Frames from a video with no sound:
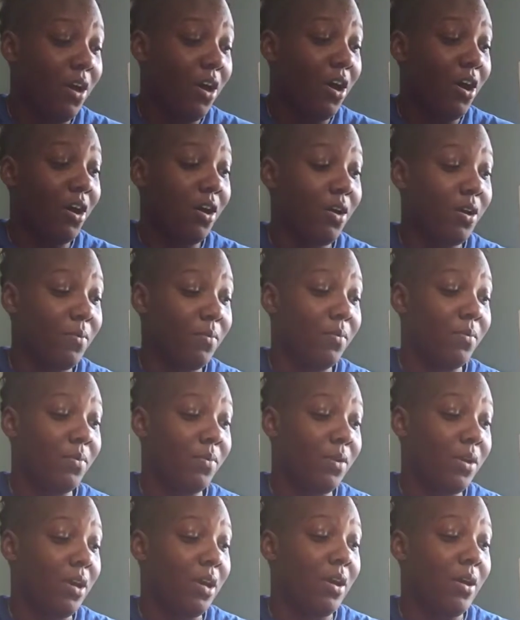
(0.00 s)
Um,
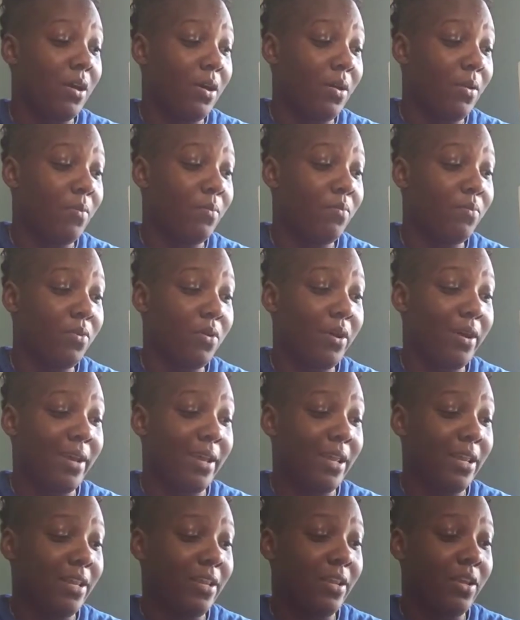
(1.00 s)

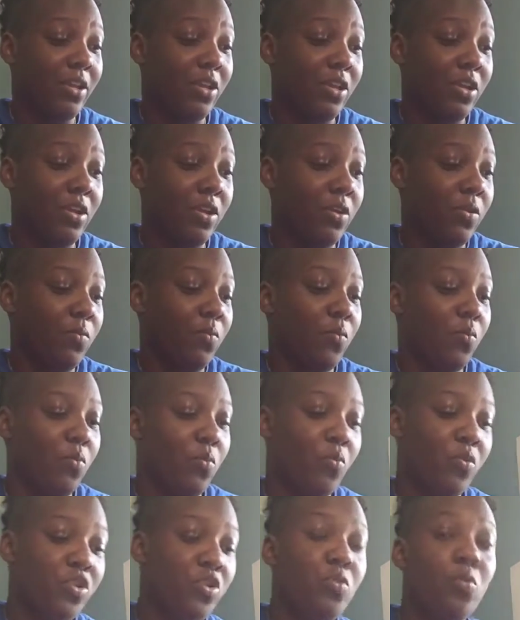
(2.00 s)
but
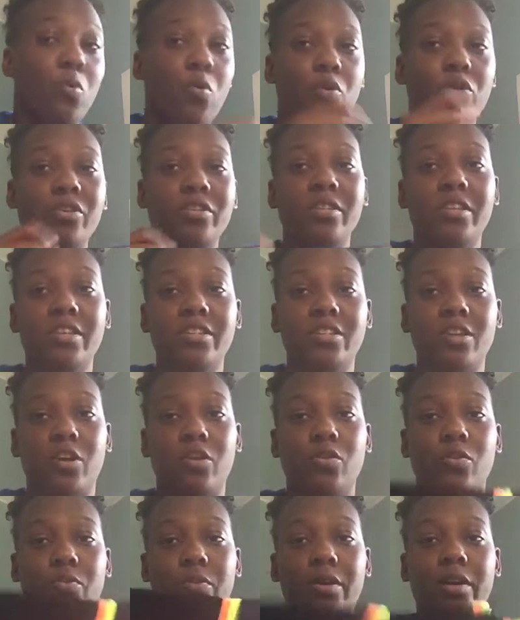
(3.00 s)
when you order these
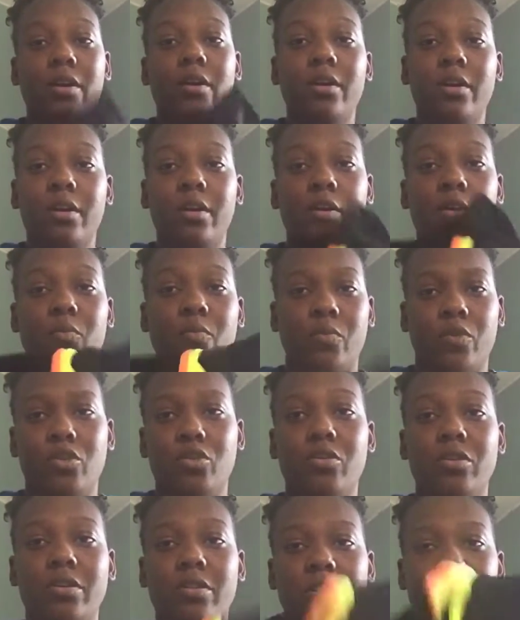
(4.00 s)
underwear, when
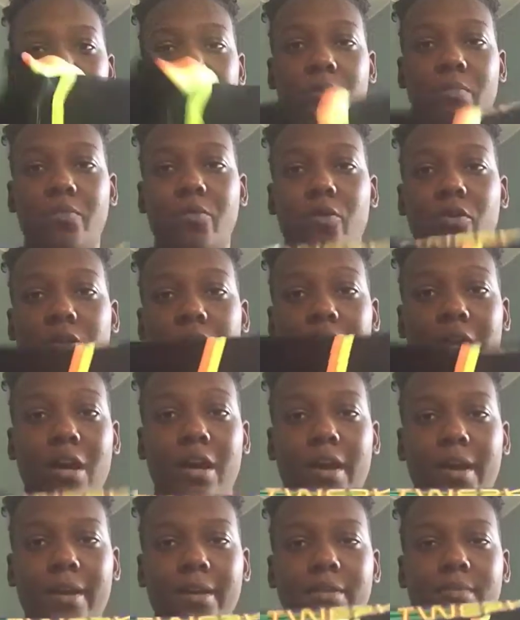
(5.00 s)
you look these up
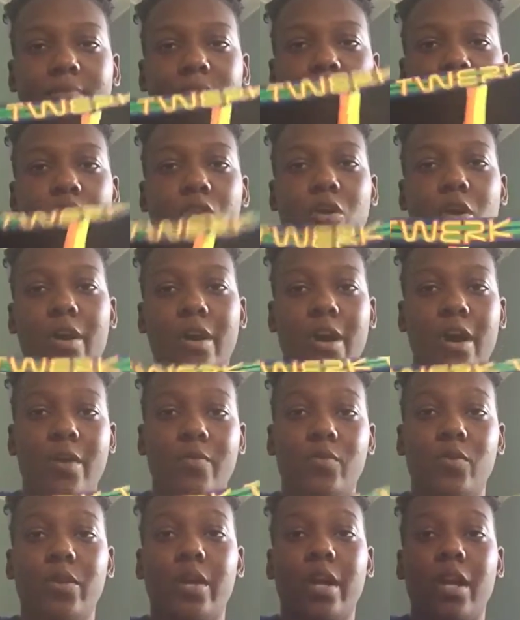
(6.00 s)
online,
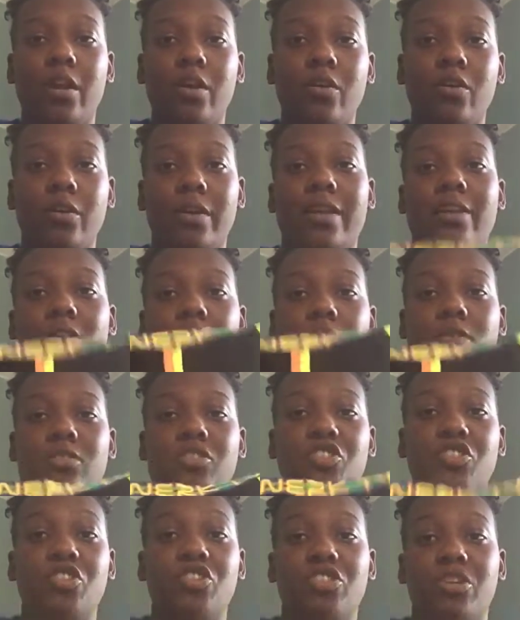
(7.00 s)
um, you gotta
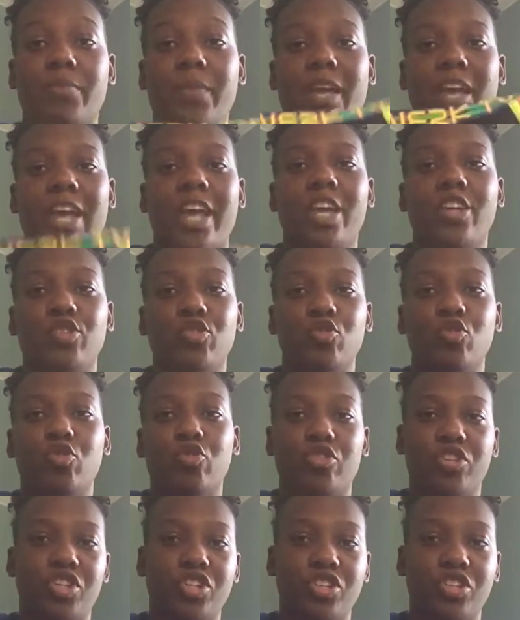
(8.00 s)
search up Andrew
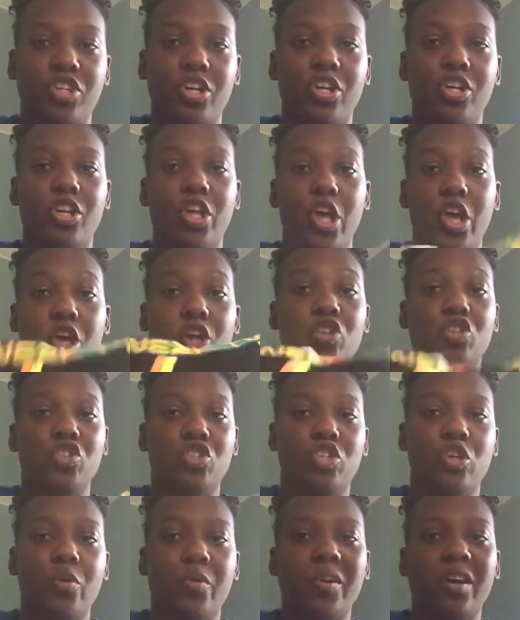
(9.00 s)
Christian
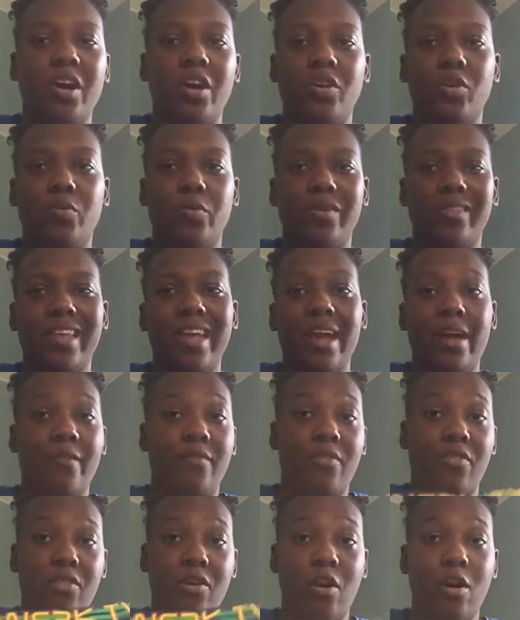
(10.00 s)
Show-It underwear. They
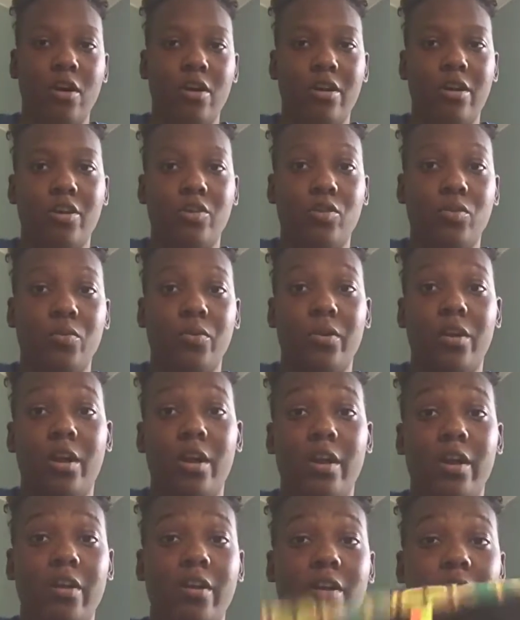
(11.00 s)
have thong
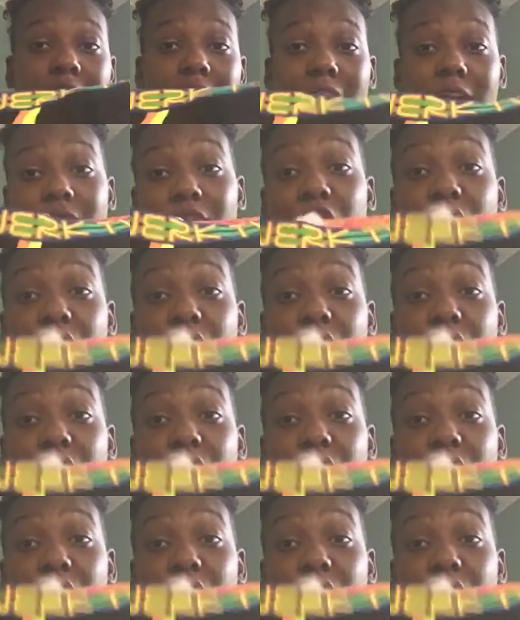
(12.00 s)
underwear. They have